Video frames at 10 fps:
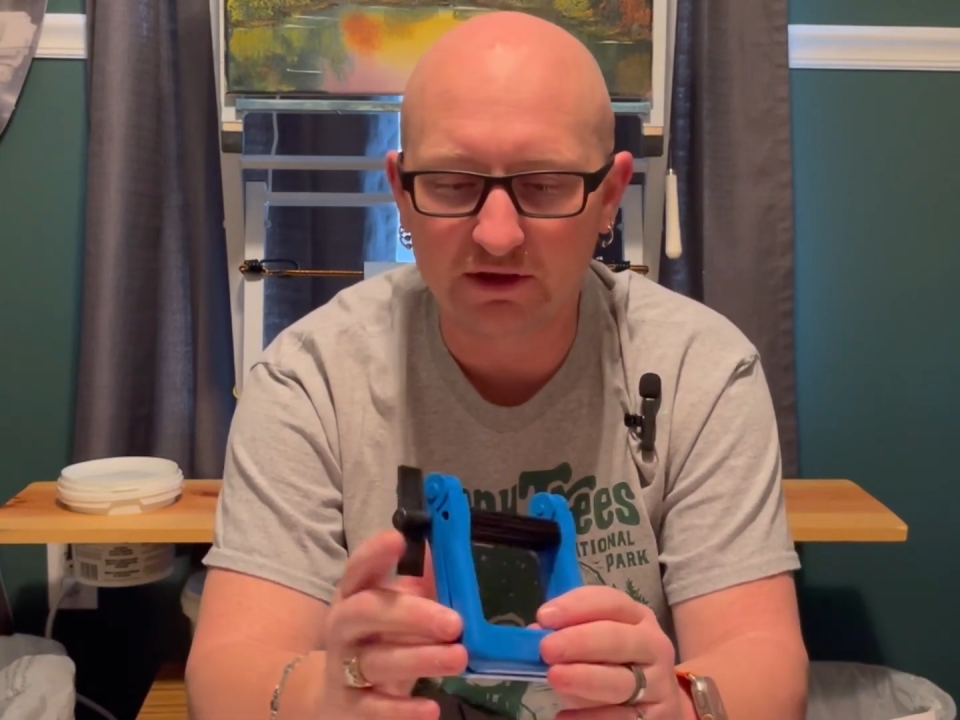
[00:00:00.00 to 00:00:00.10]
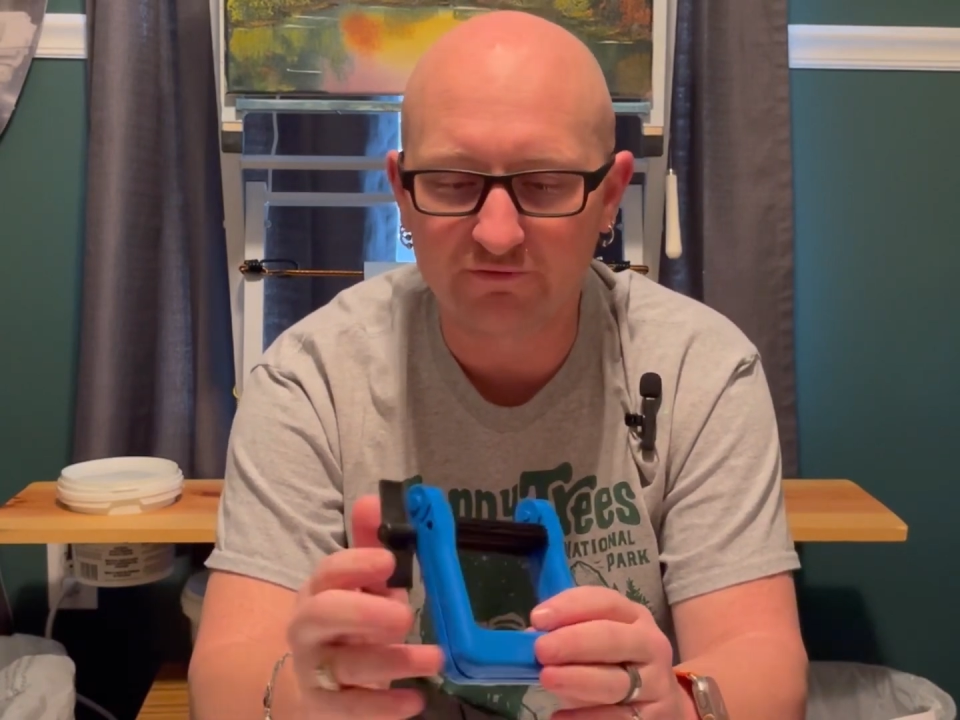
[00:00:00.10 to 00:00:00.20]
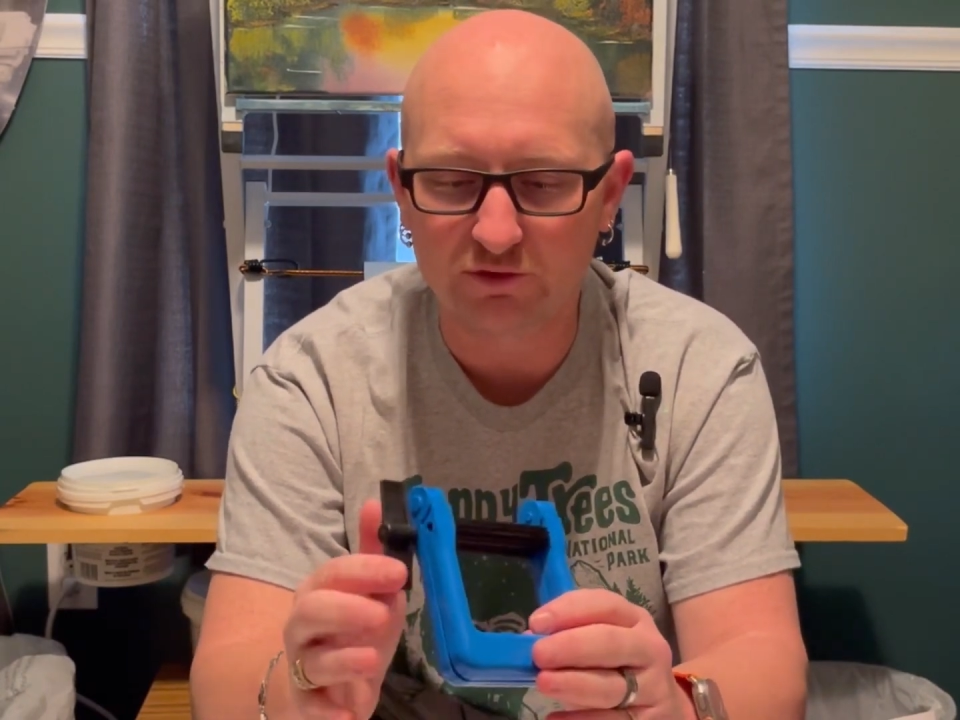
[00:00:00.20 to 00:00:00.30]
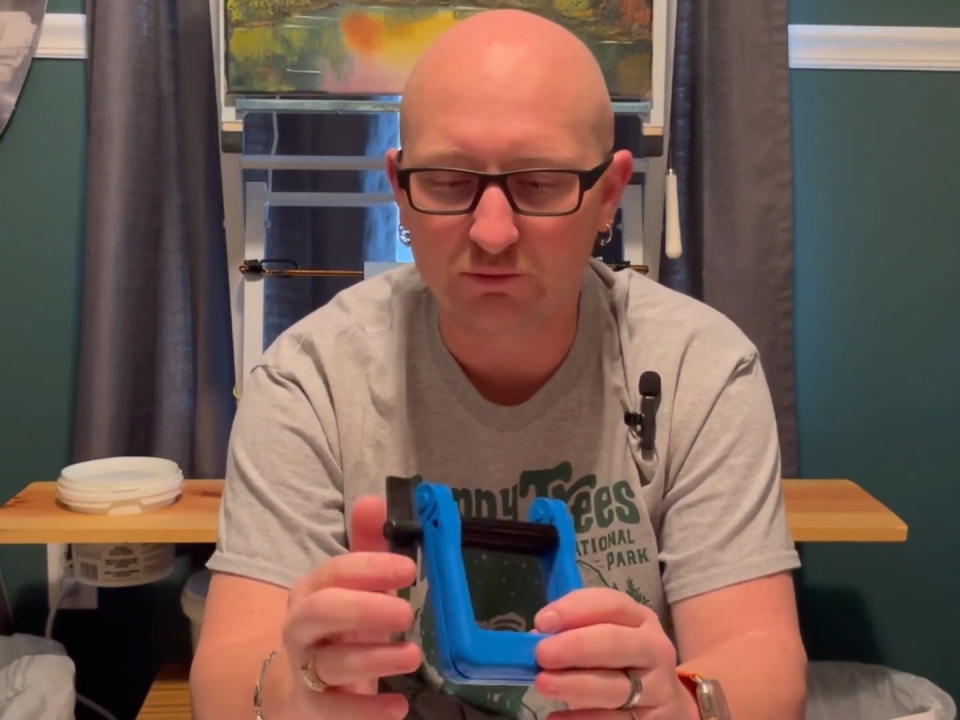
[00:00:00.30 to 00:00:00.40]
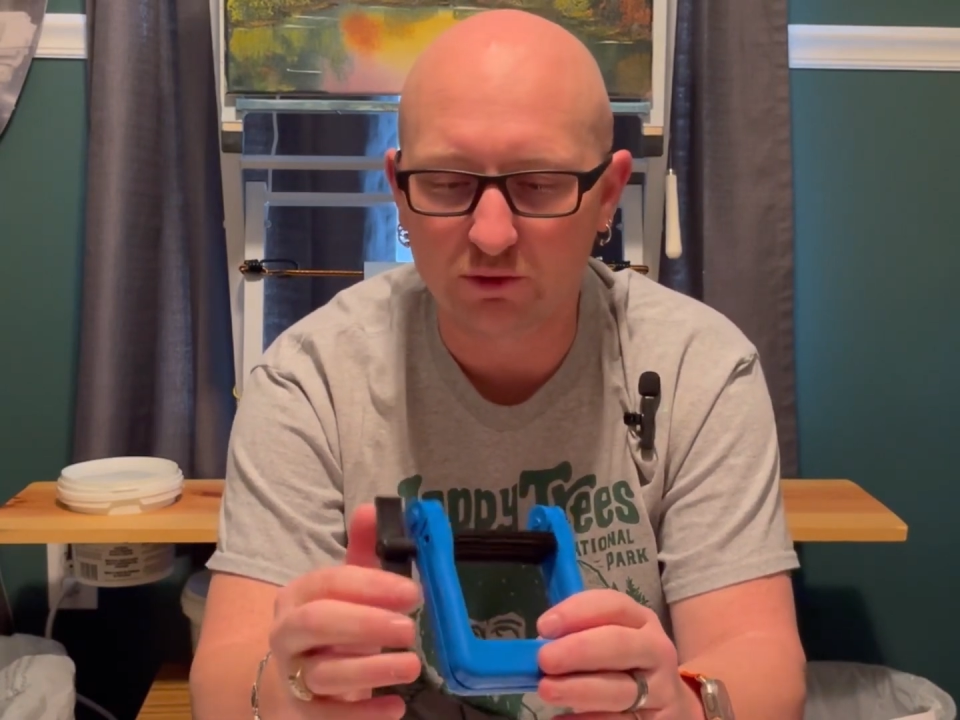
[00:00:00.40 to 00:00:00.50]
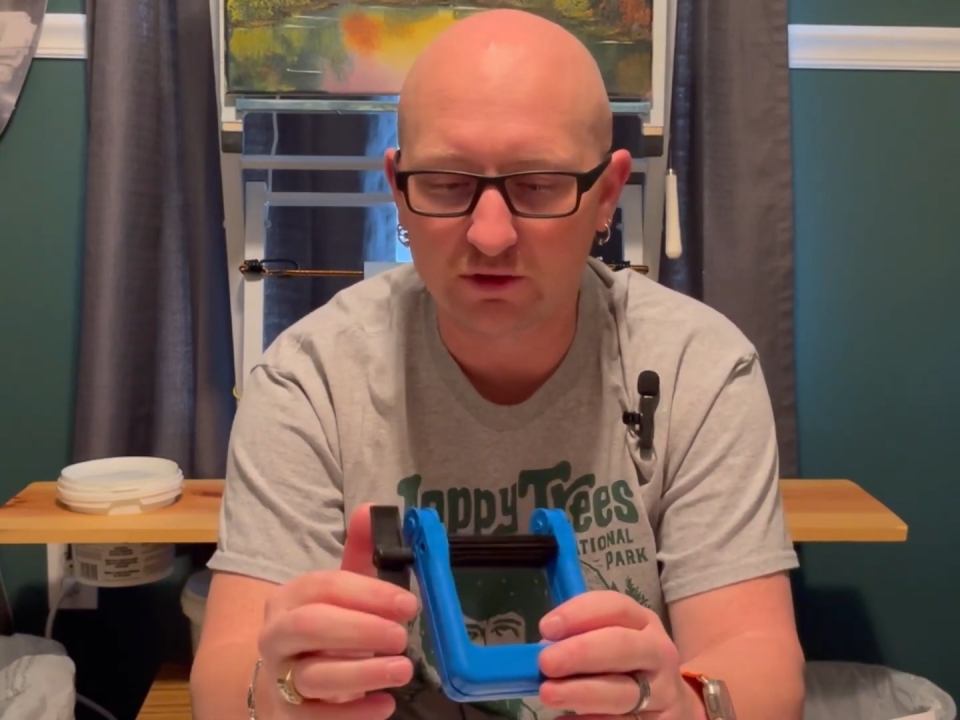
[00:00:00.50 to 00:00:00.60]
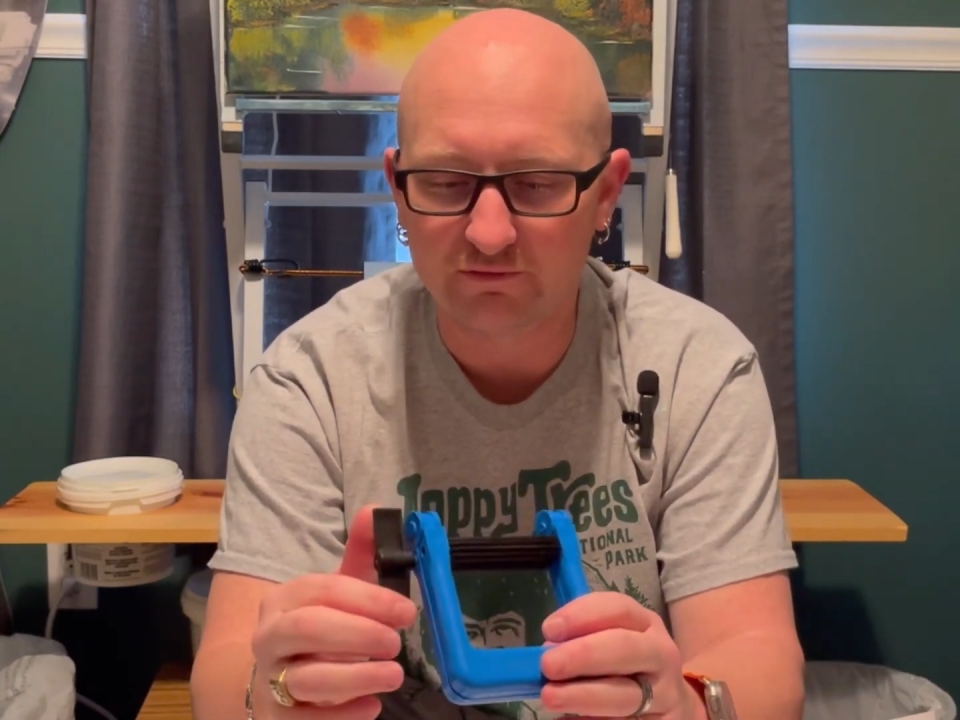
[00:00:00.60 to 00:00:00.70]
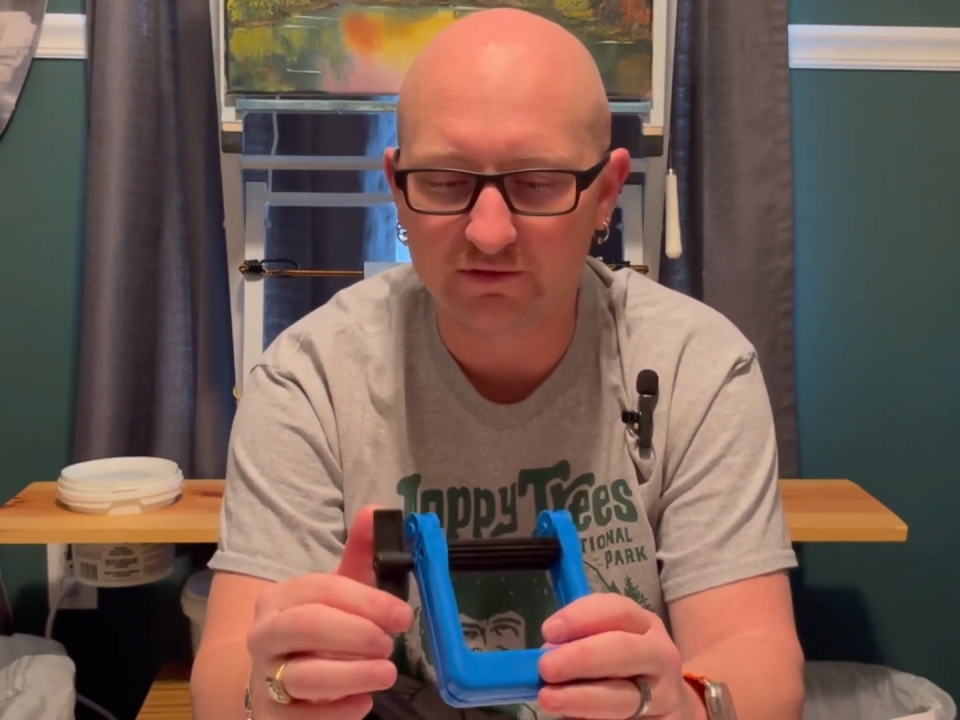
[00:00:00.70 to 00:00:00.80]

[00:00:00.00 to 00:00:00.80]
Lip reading: a few more of